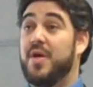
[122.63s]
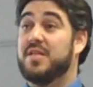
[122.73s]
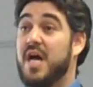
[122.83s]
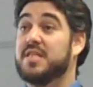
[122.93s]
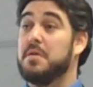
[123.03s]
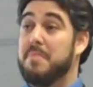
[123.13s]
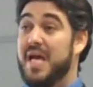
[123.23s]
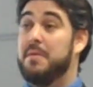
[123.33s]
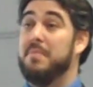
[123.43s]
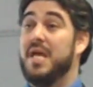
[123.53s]
That doesn't
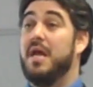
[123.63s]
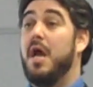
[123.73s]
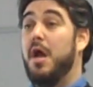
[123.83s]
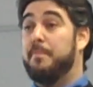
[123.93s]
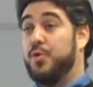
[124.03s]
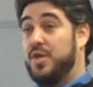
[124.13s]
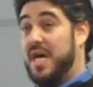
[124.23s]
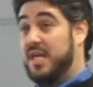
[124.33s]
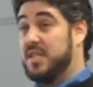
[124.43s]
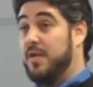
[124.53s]
make me
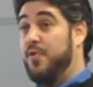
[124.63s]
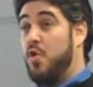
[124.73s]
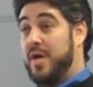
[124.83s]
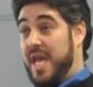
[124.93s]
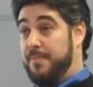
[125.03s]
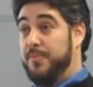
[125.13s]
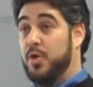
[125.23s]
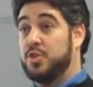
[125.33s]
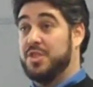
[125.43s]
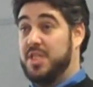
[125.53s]
productive or
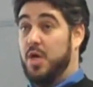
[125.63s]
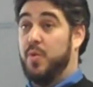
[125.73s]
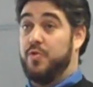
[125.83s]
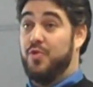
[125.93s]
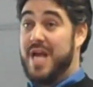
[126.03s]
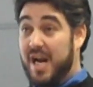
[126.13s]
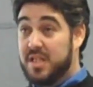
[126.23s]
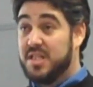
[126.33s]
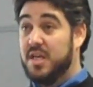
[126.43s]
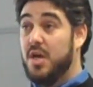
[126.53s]
capable to deal with
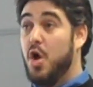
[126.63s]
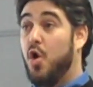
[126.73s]
reality